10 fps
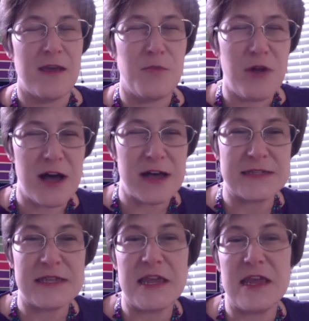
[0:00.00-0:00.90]
Plus,
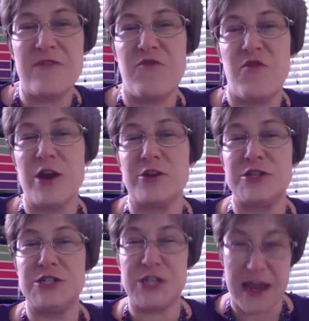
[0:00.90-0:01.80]
if we are
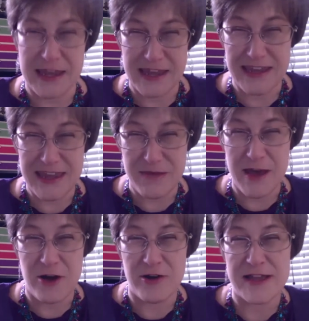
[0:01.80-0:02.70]
checking
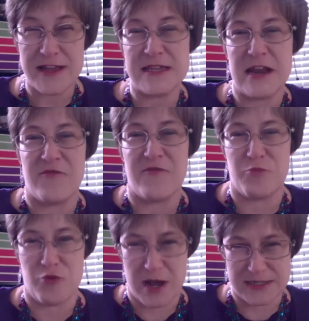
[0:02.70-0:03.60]
email instead of
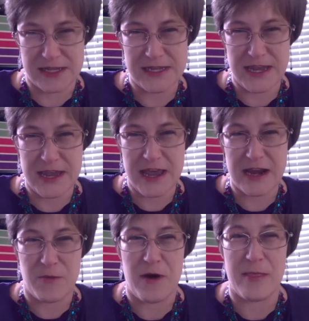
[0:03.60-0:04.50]
processing it
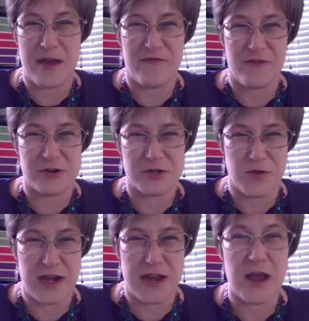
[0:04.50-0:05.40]
upon that first
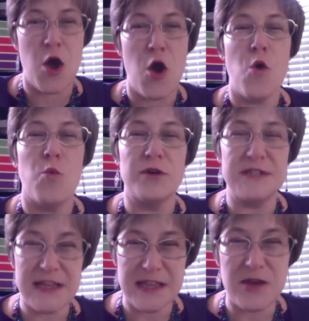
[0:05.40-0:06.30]
reading, we're
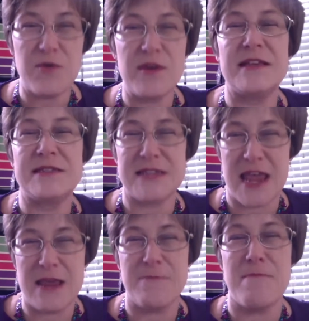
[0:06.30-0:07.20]
dealing with the
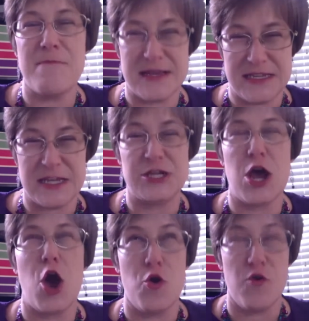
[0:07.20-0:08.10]
same message
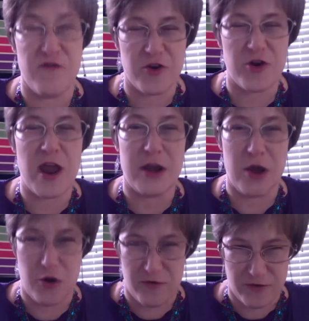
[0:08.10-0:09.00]
over and
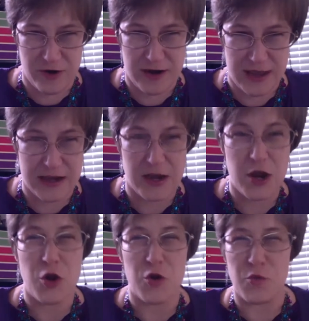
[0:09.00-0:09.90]
over again,
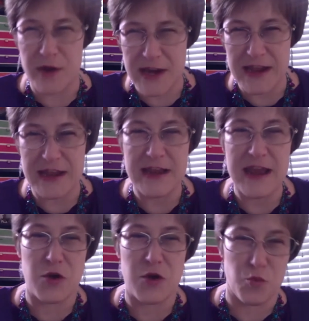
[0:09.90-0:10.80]

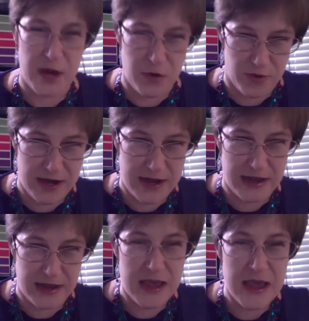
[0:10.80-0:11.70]
reading and
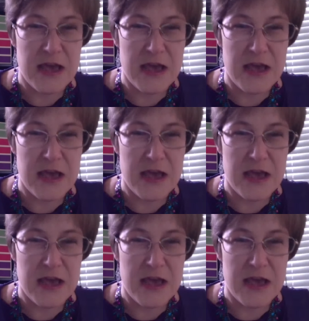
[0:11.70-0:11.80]
rereading.